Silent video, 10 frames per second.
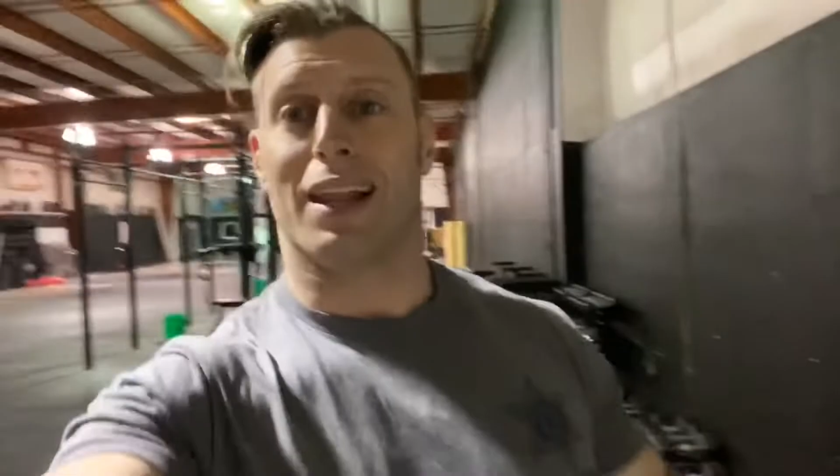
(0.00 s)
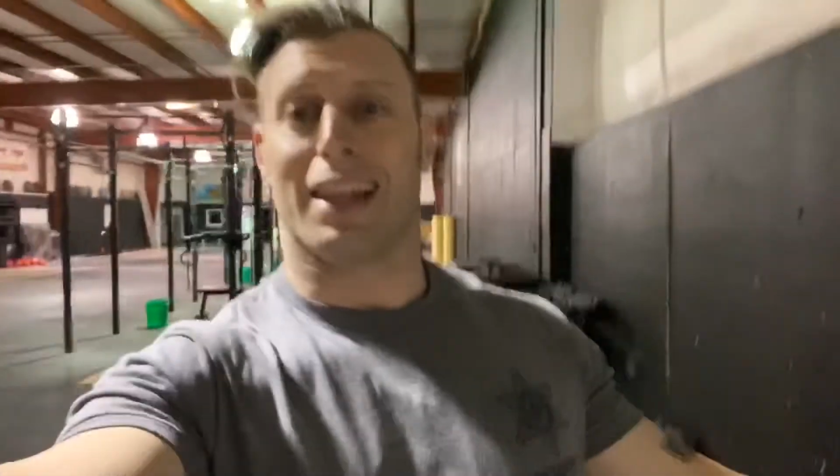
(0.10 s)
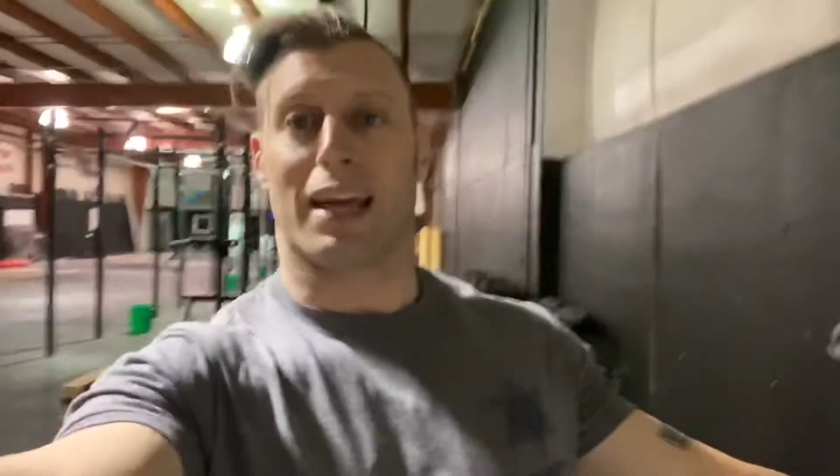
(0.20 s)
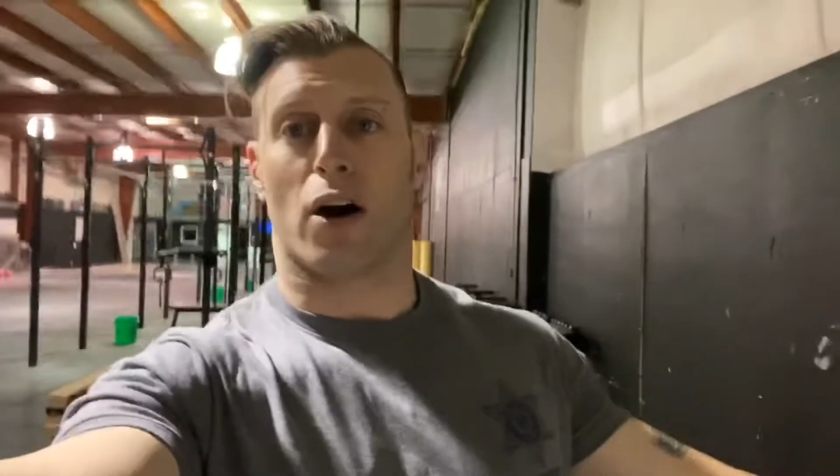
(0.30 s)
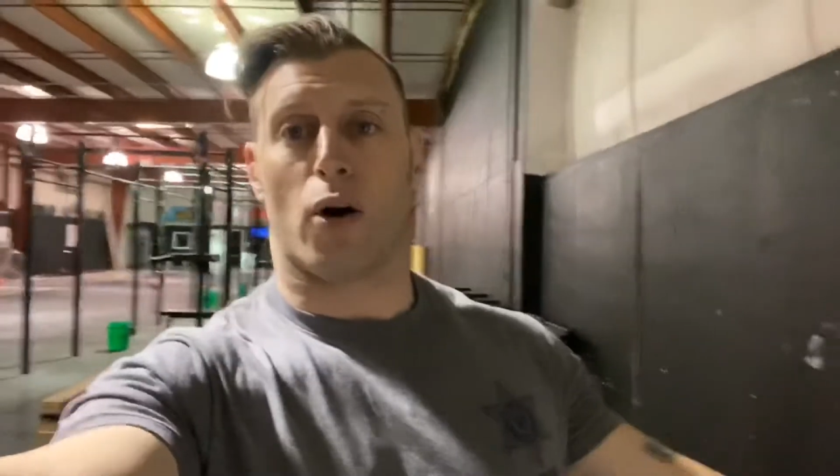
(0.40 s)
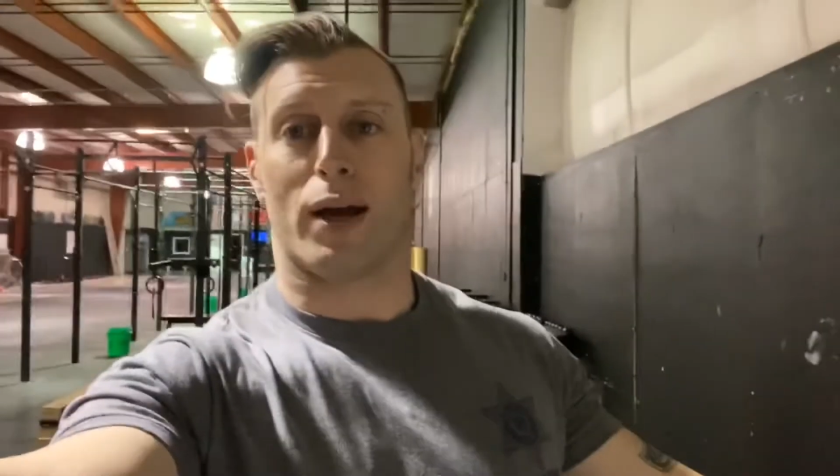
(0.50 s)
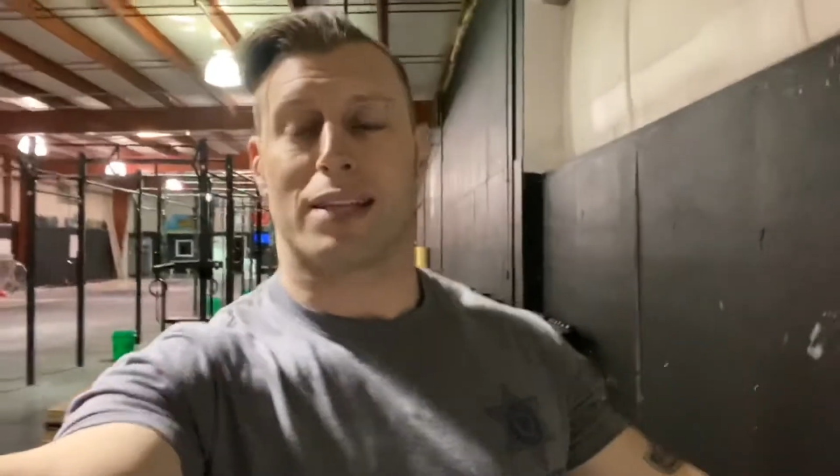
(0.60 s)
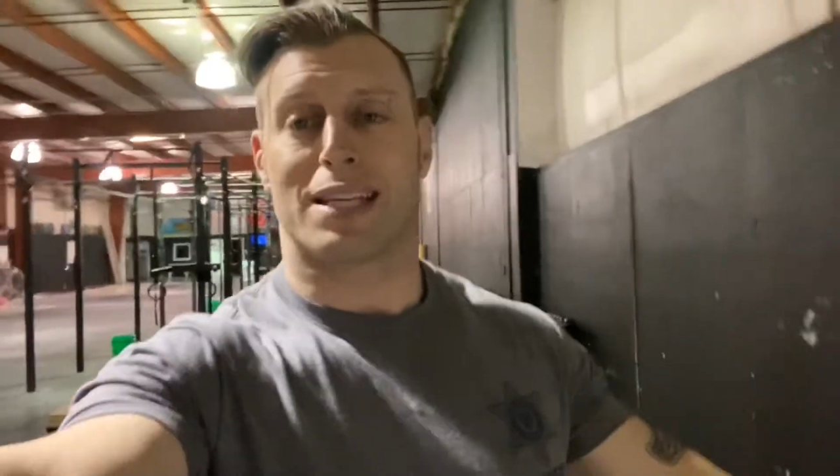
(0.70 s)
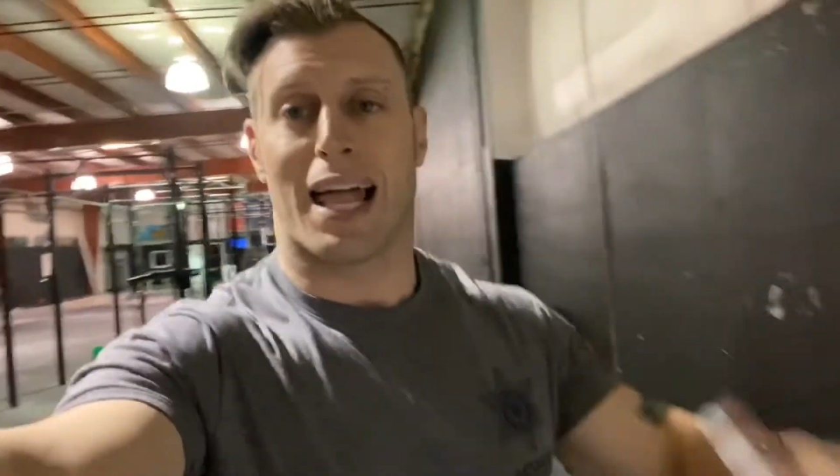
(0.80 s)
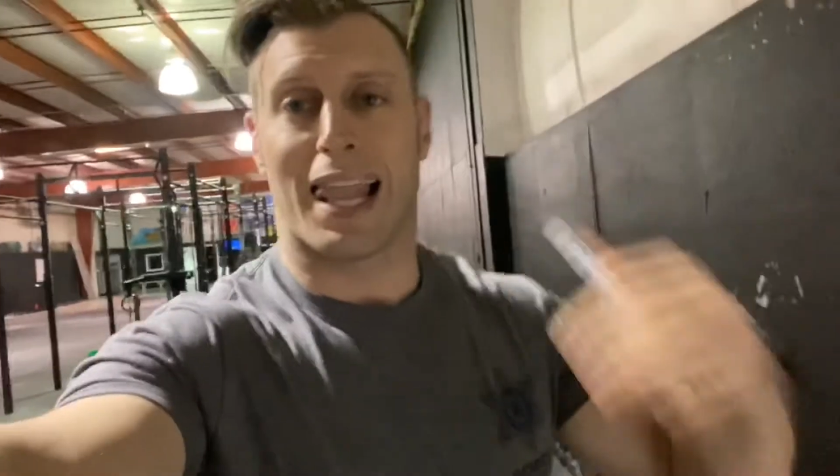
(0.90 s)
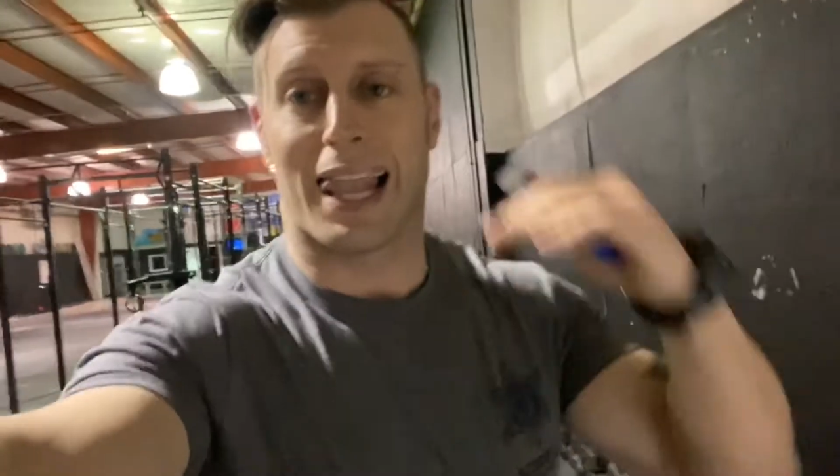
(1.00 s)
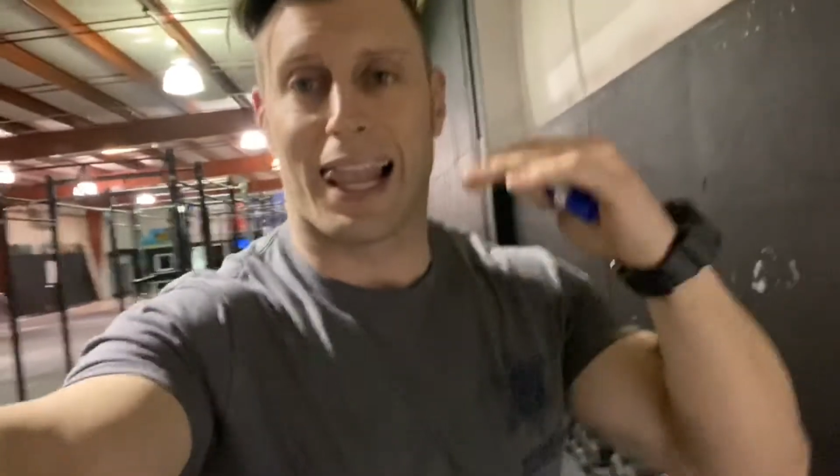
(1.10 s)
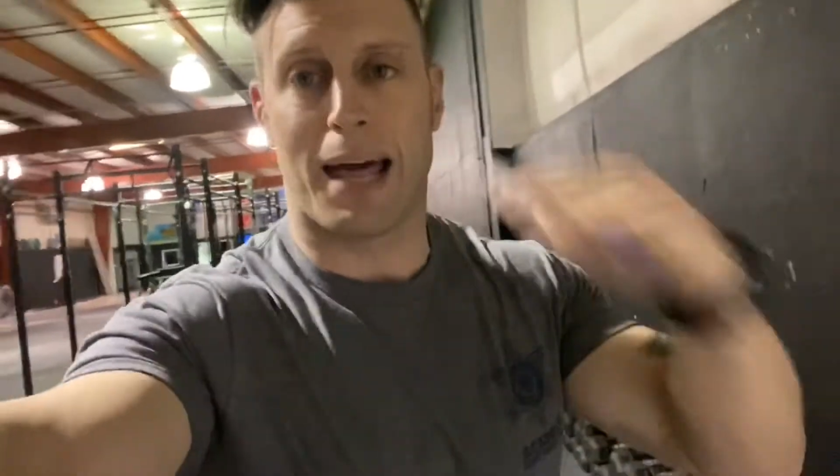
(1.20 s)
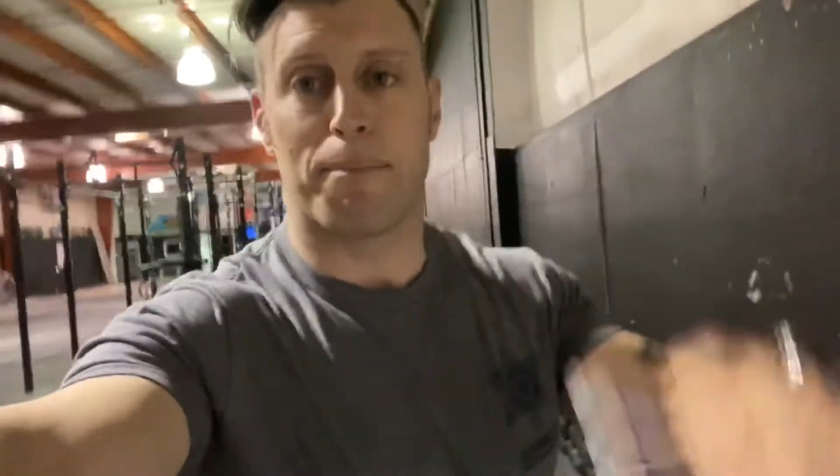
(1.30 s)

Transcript: like always, let